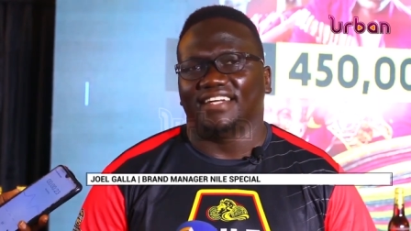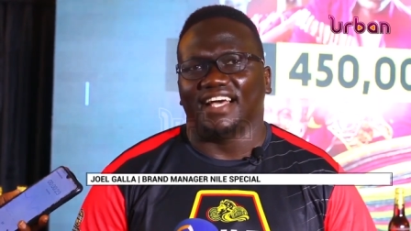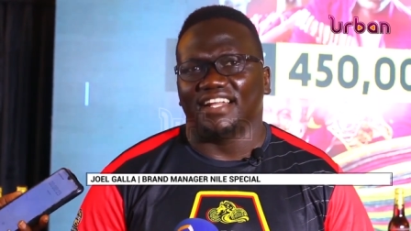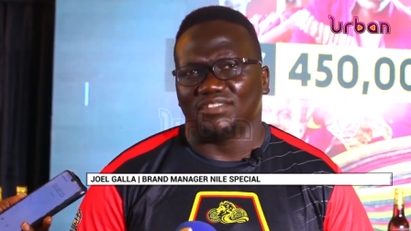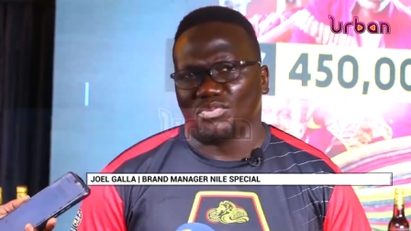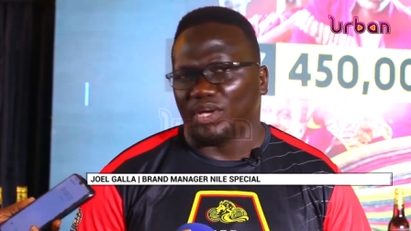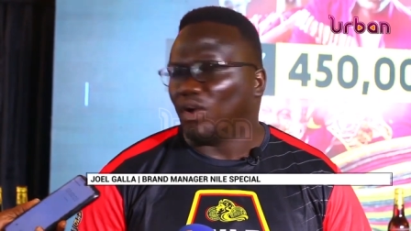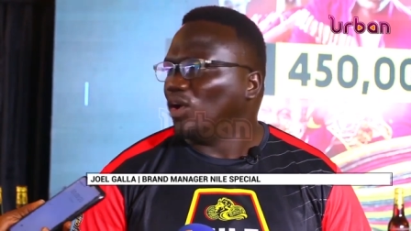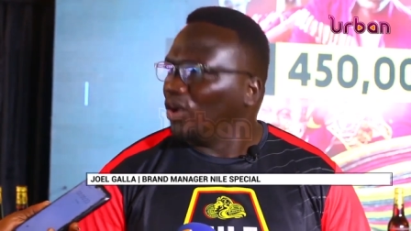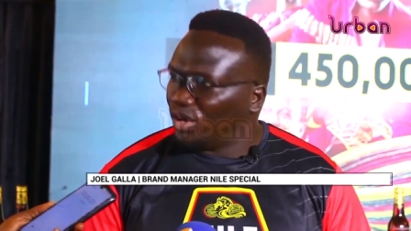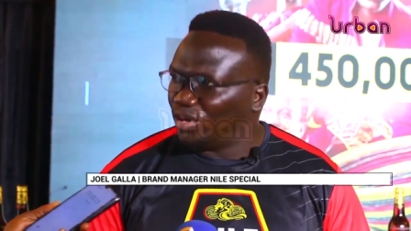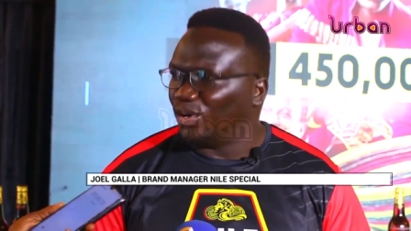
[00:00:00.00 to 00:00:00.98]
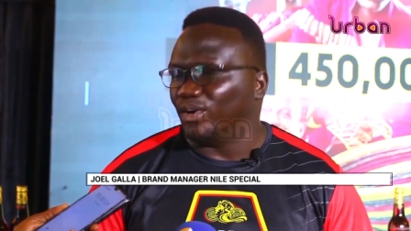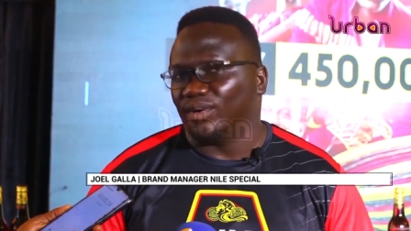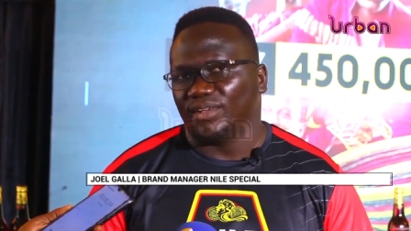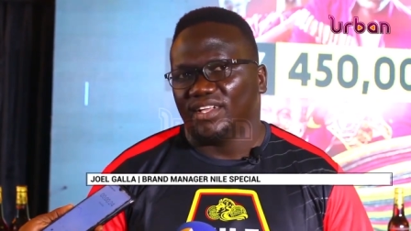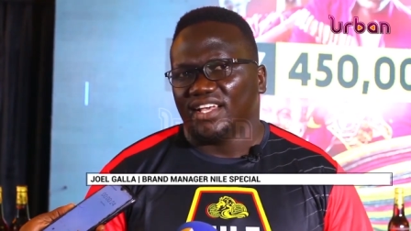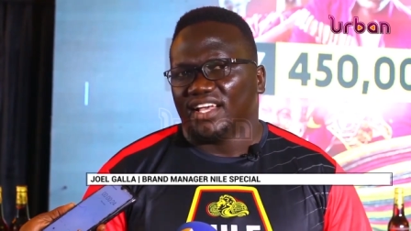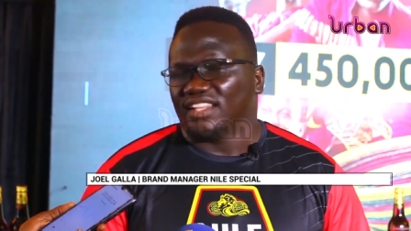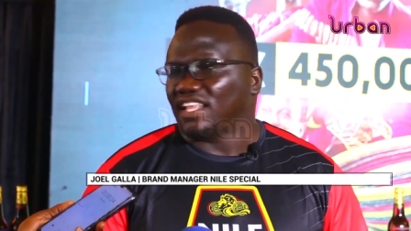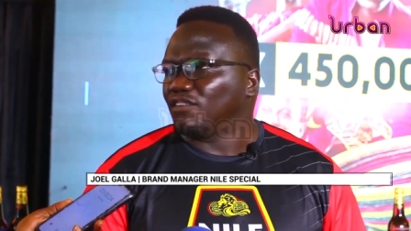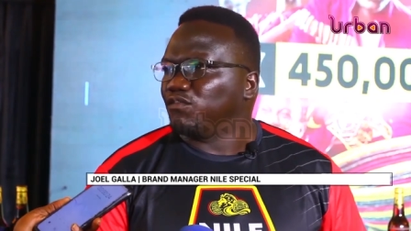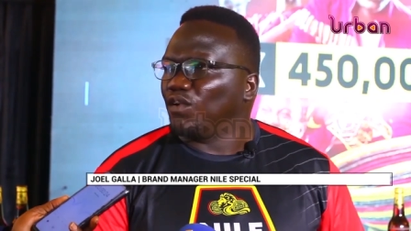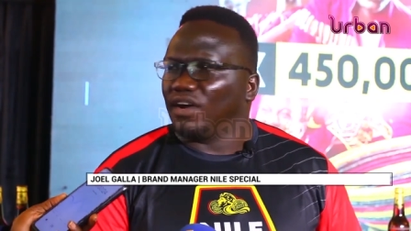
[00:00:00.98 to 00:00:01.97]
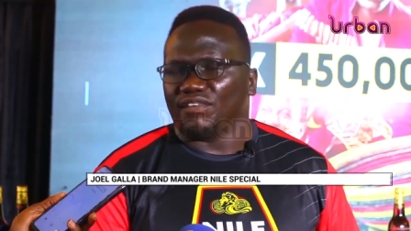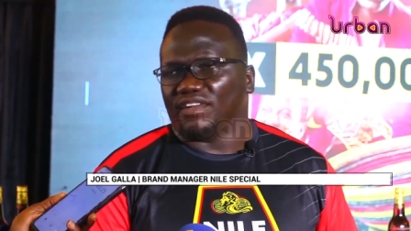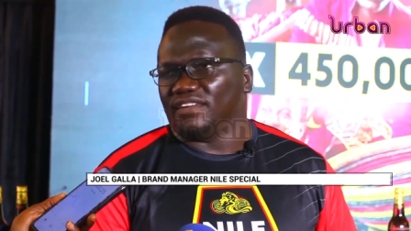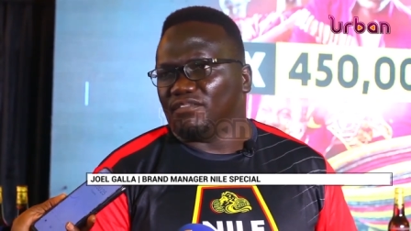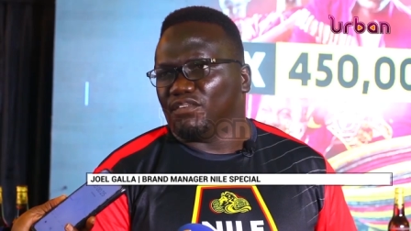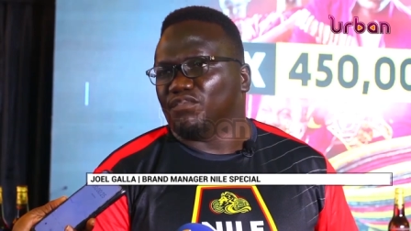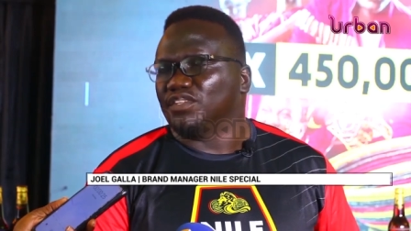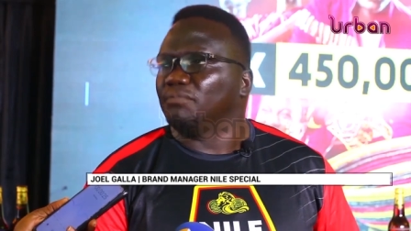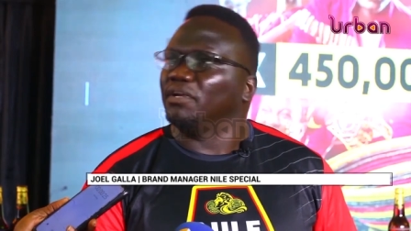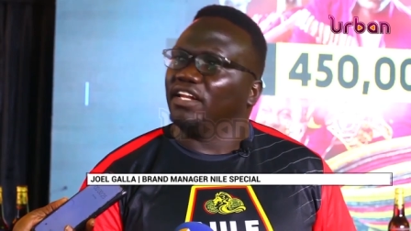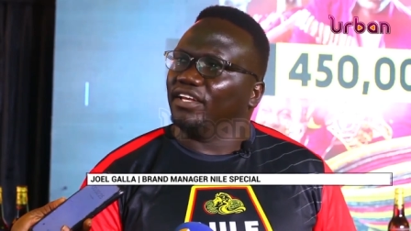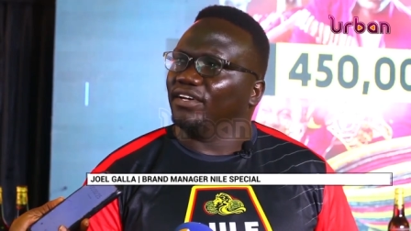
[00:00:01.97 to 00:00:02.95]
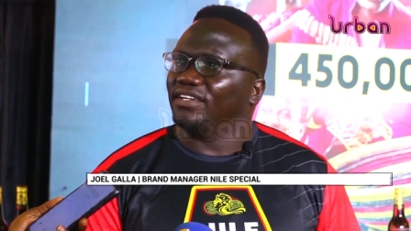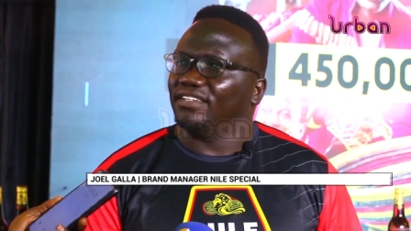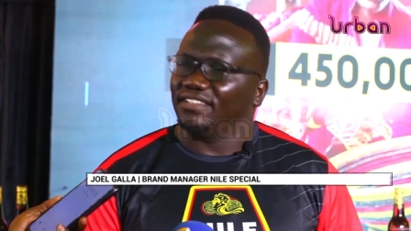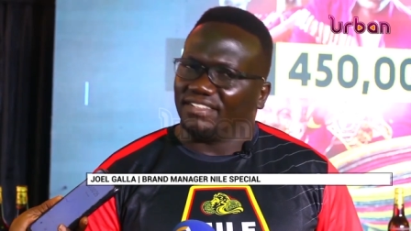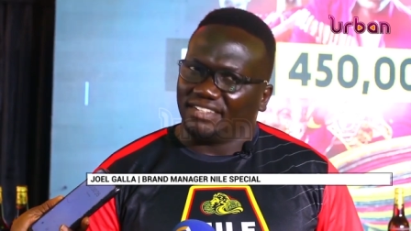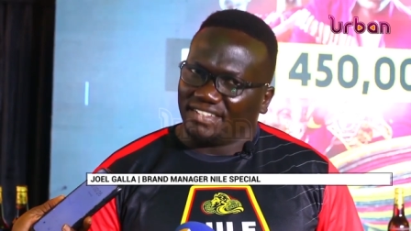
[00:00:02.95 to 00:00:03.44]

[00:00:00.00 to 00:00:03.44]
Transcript: And we all know that 450 million